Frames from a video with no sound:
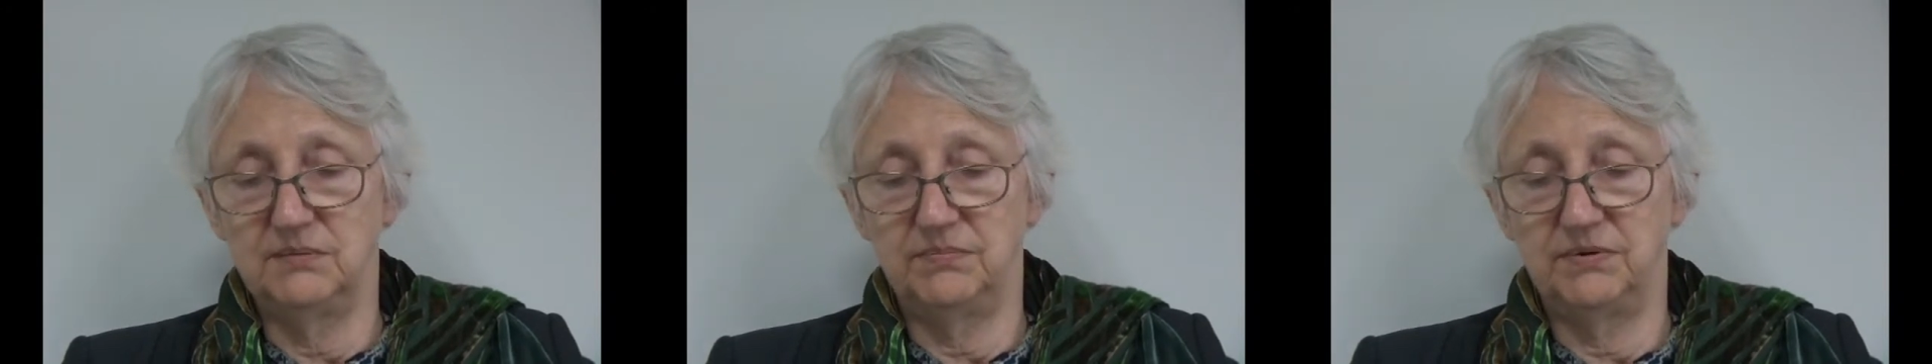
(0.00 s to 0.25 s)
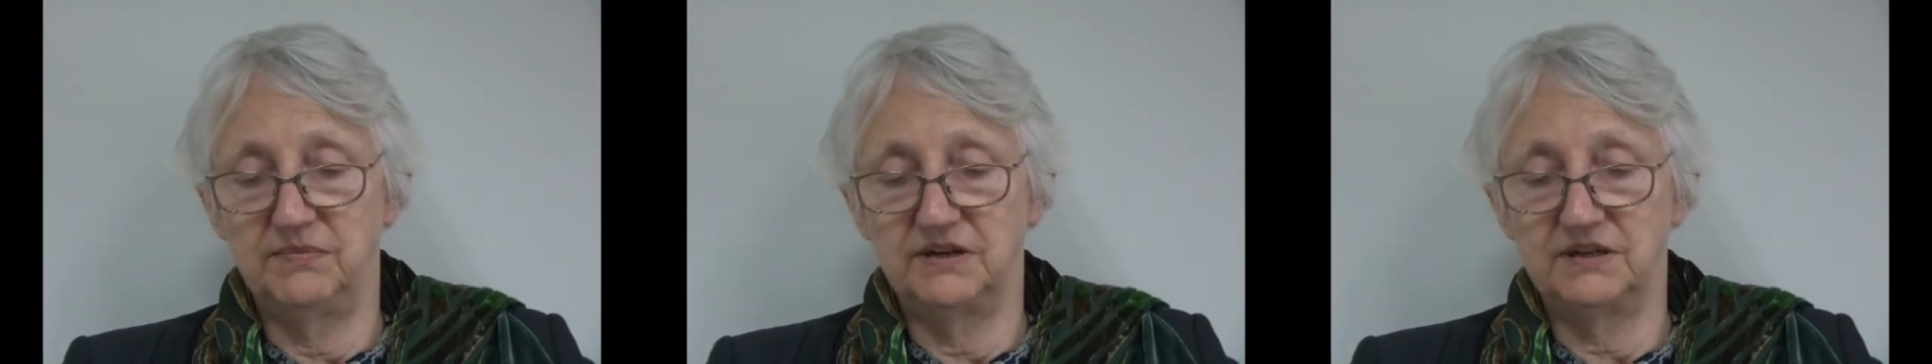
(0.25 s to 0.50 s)

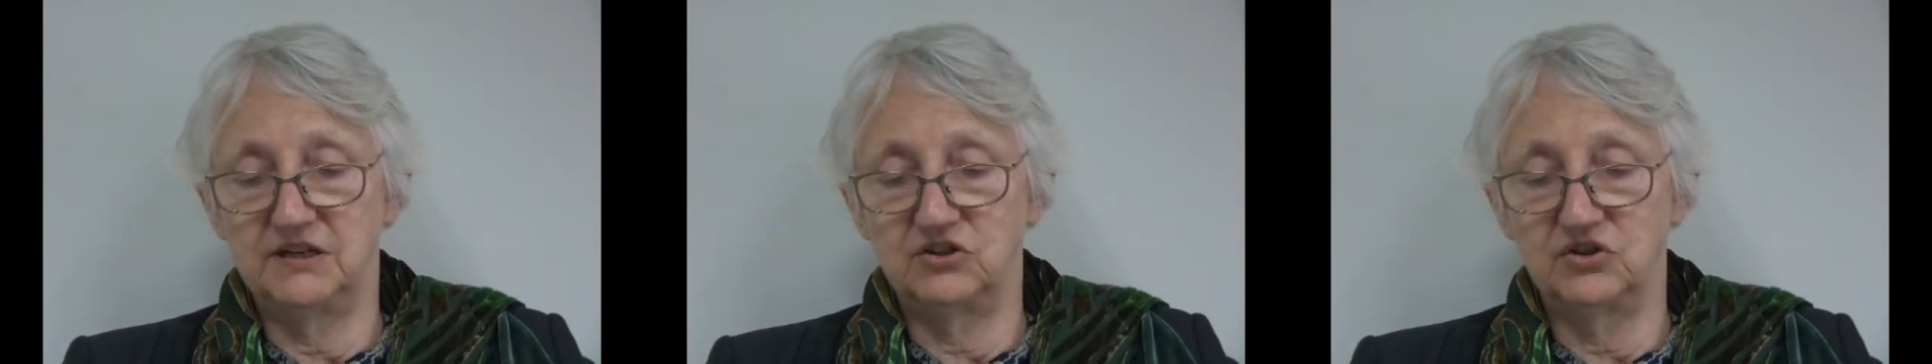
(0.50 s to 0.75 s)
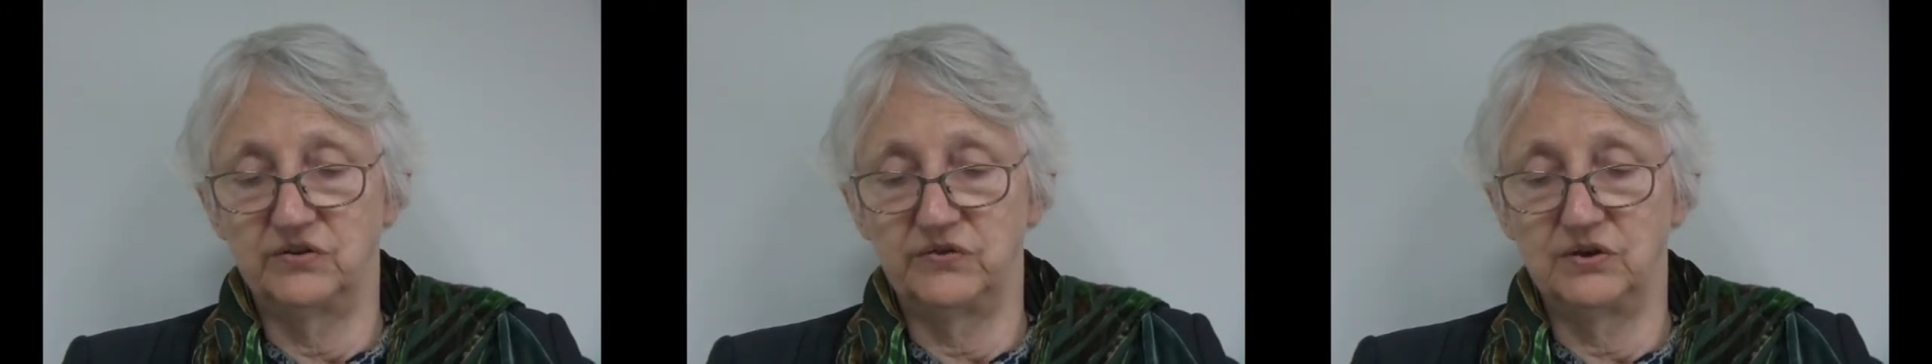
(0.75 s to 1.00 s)

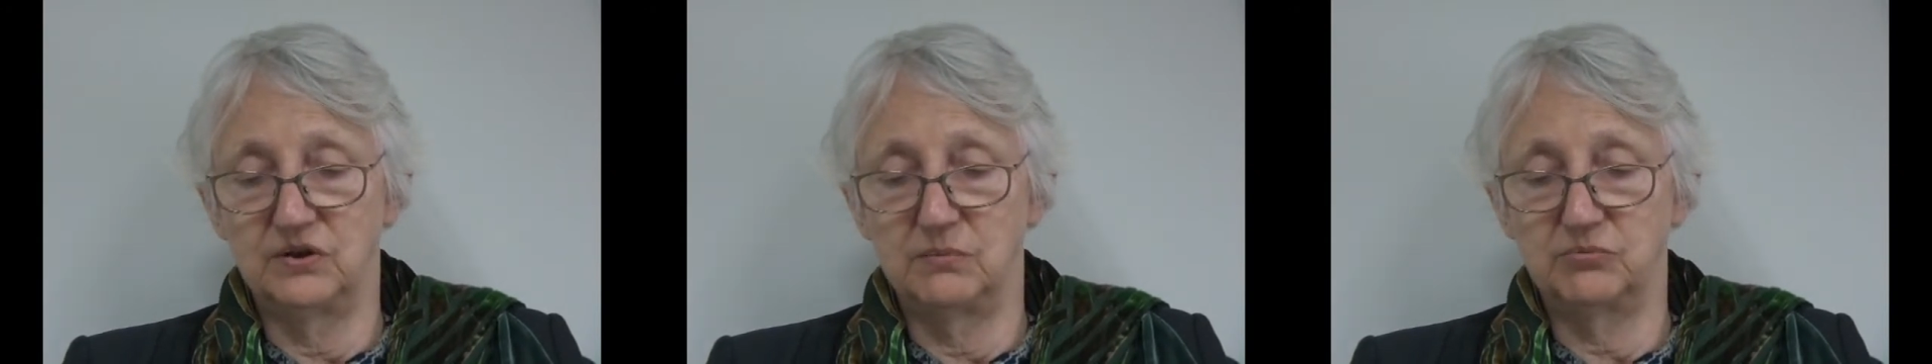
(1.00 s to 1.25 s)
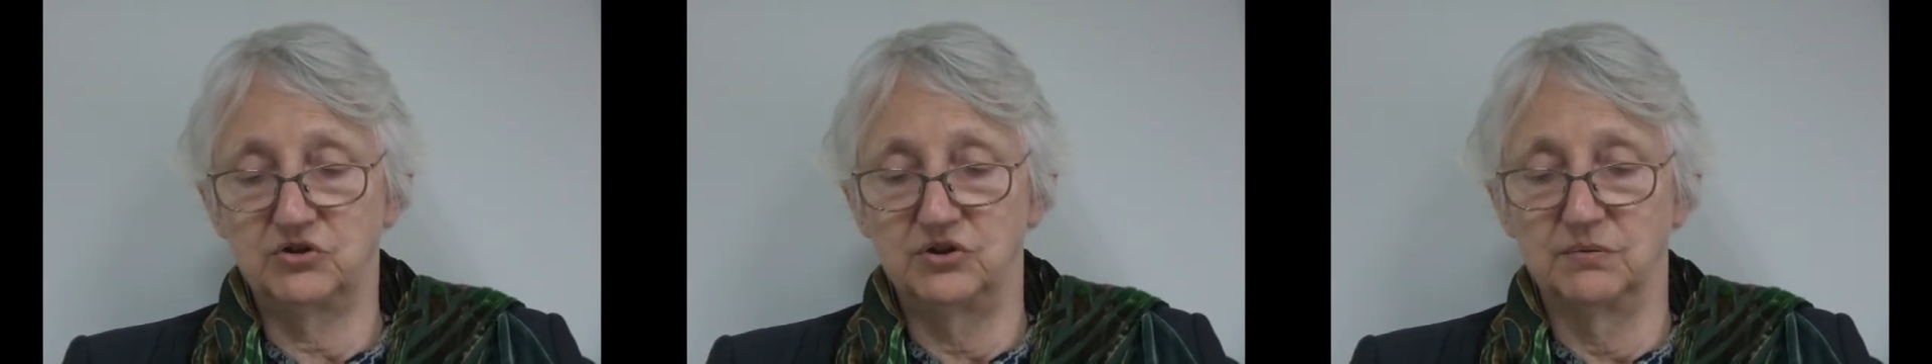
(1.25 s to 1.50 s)
implementation of the
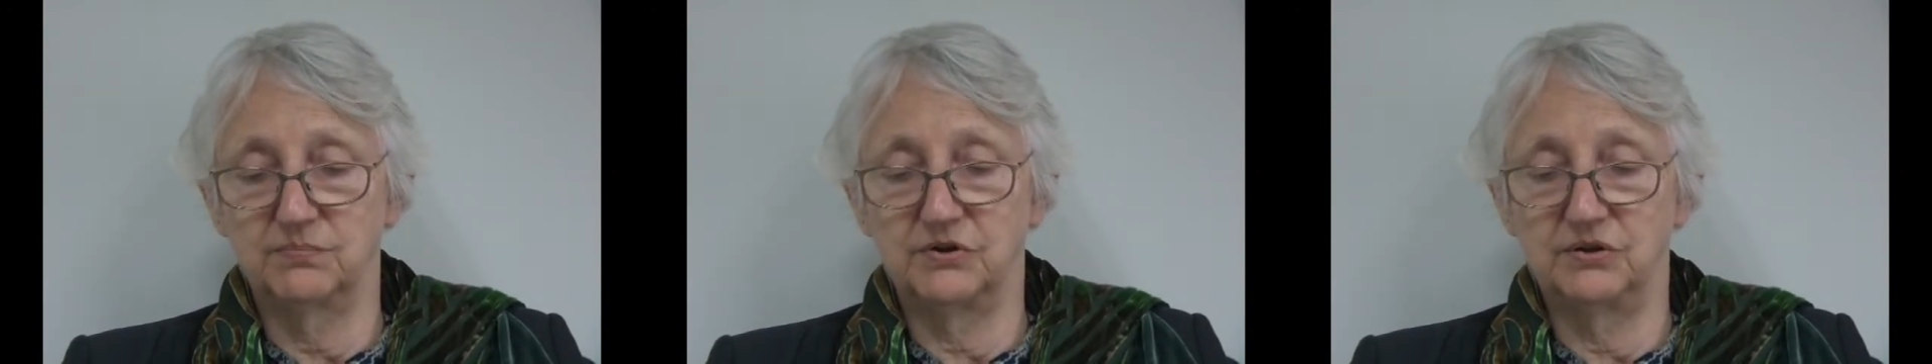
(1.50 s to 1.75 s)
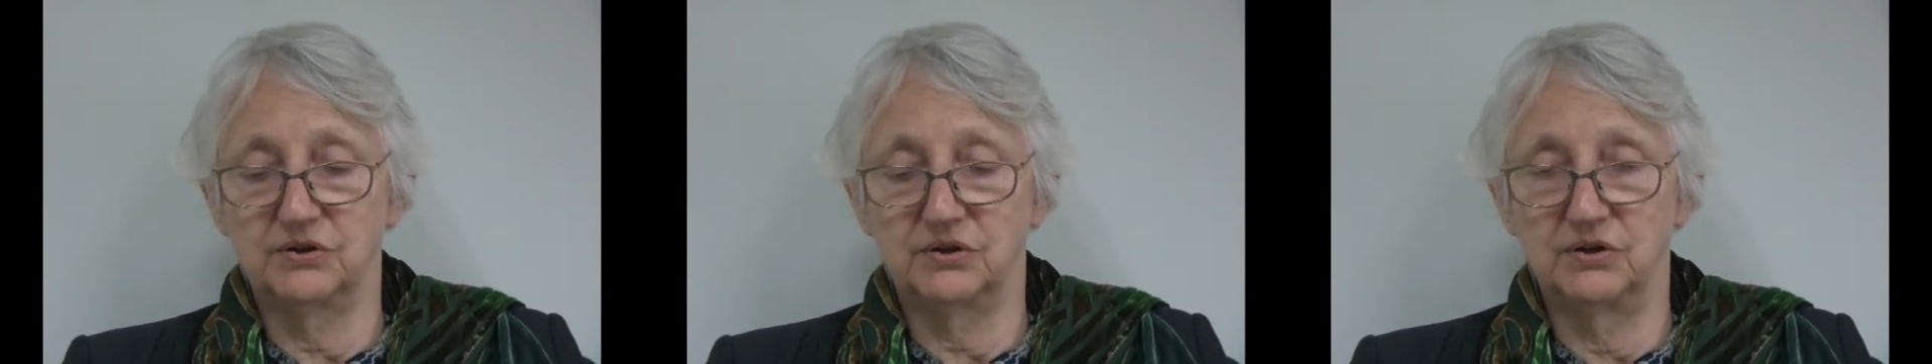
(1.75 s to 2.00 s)
optional
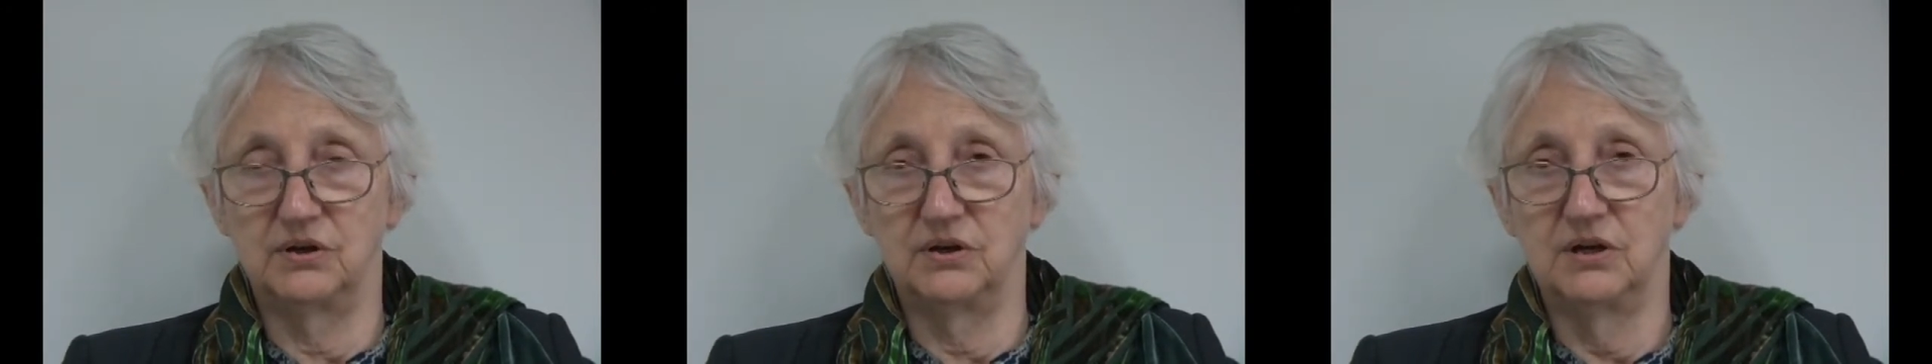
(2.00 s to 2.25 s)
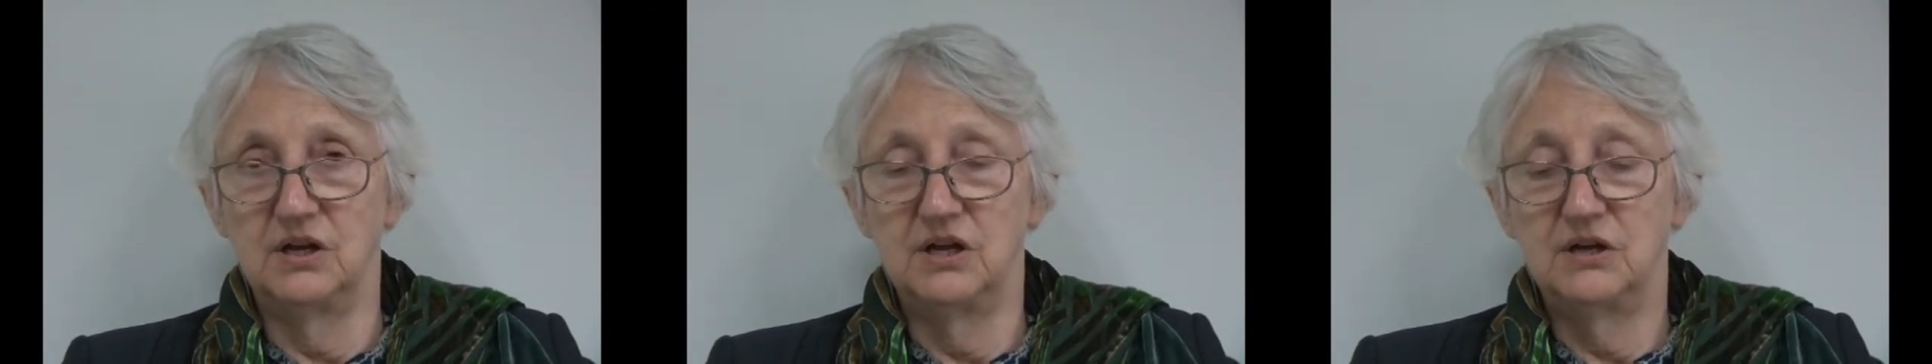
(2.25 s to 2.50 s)

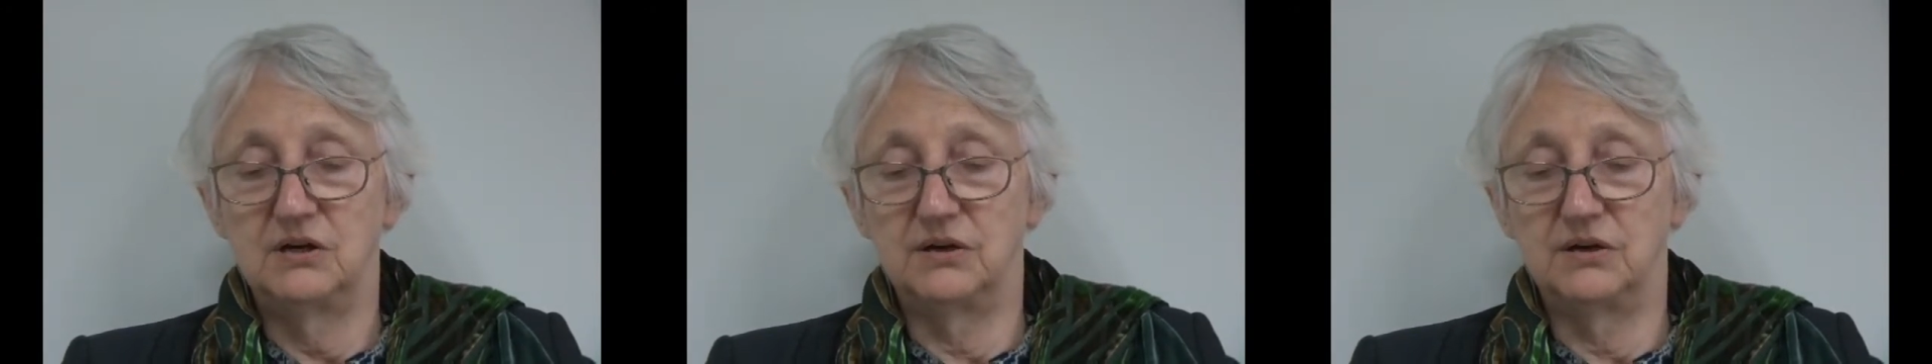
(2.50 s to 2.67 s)
protocol